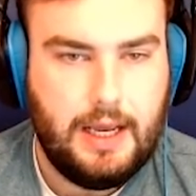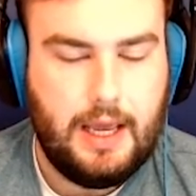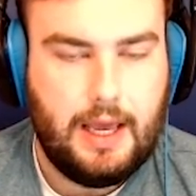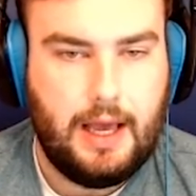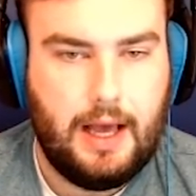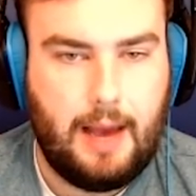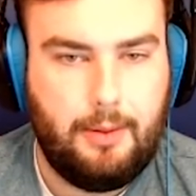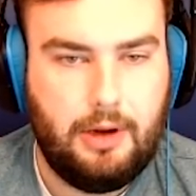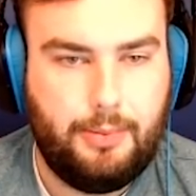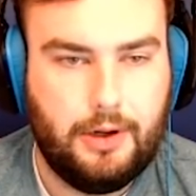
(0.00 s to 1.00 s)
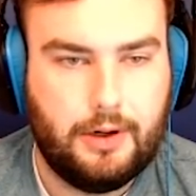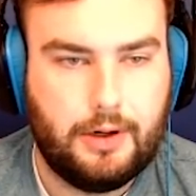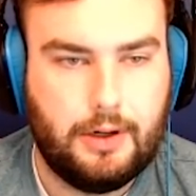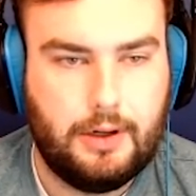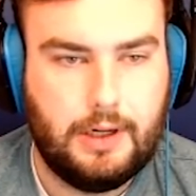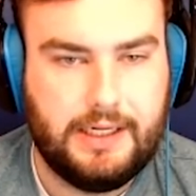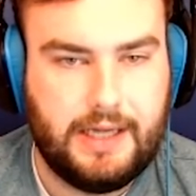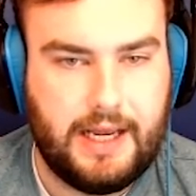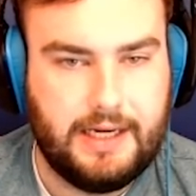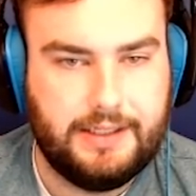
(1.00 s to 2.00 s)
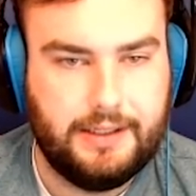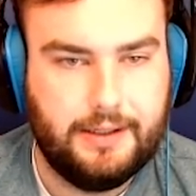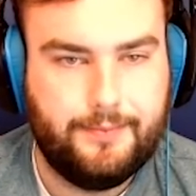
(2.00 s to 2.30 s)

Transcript: I'm gonna put her in A tier.